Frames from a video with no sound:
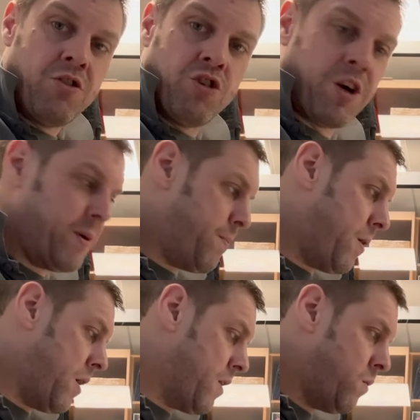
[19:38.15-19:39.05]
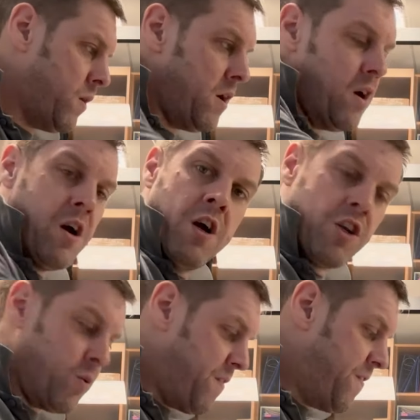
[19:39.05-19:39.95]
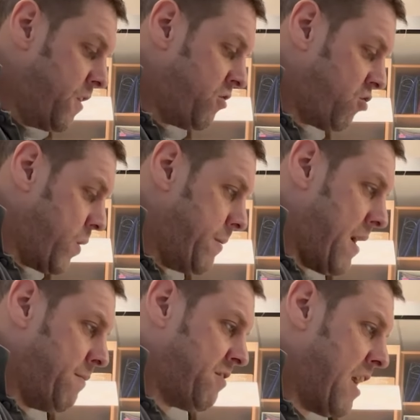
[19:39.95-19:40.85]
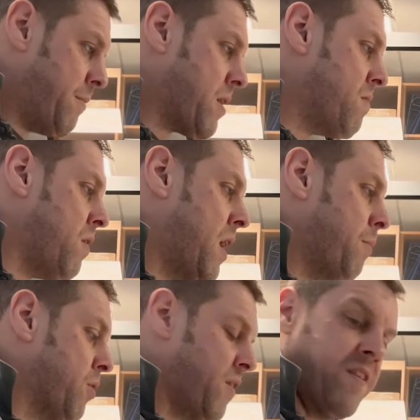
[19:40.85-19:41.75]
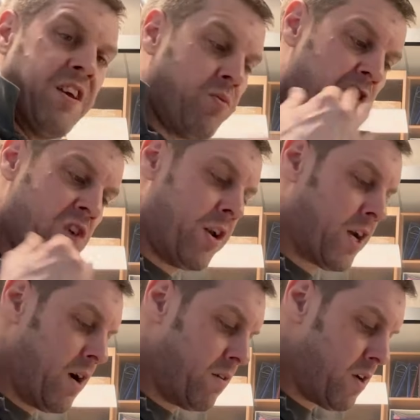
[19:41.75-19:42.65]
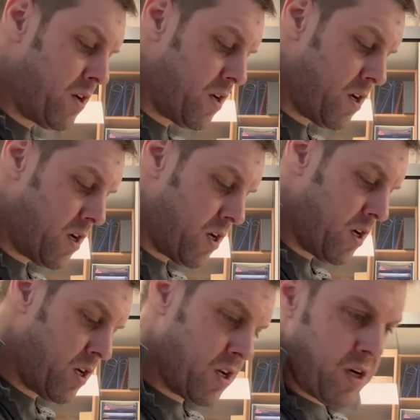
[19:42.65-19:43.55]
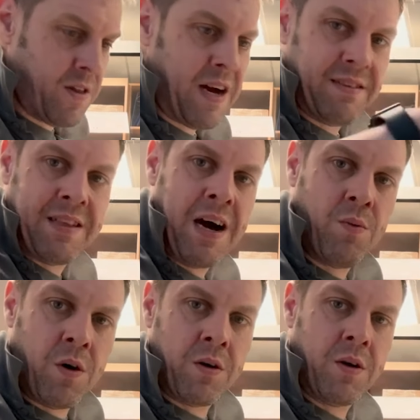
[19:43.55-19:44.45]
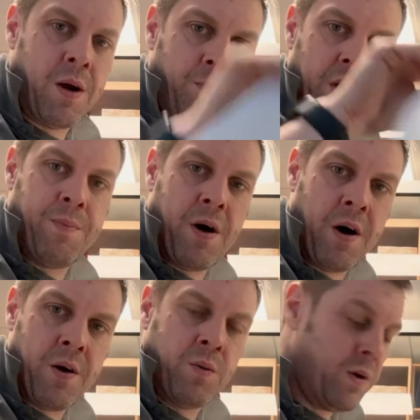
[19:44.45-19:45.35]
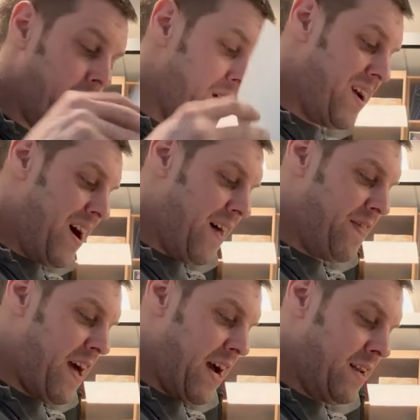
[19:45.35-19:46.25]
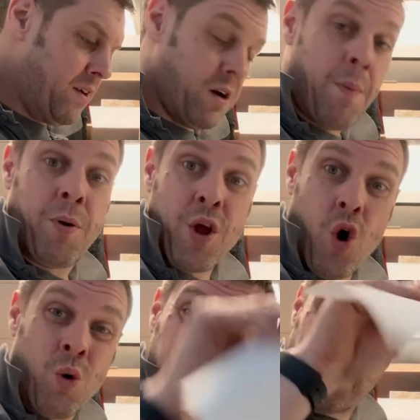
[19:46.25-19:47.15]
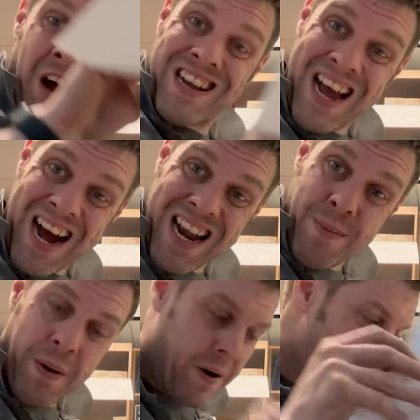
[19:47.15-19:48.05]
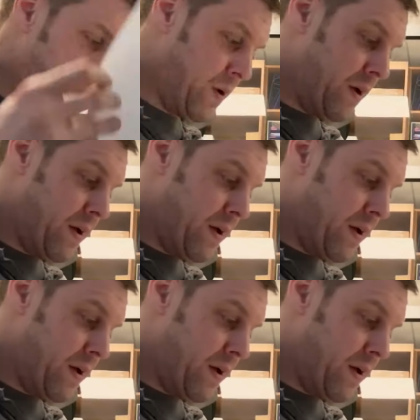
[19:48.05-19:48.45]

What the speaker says: Chuck them in a pile. Do a first sweep down the statement. I go, right, I'm looking for this one. And I go, that's that one. And put it in the pile. And then I put it upside down the pile.